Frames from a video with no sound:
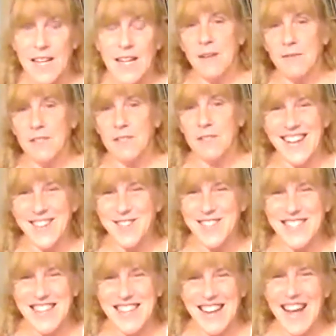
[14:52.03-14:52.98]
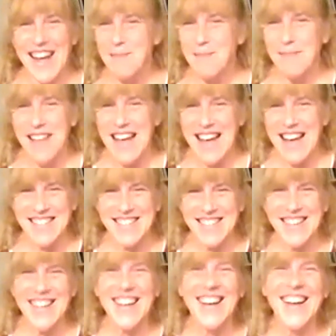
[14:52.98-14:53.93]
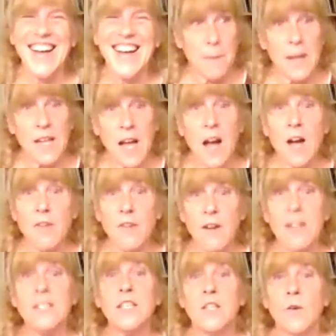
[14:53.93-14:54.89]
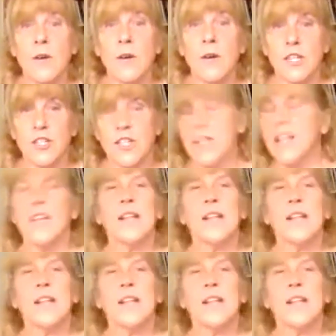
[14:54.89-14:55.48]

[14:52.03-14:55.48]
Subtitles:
It was interesting. I had a blast, but it got Gracie to audition.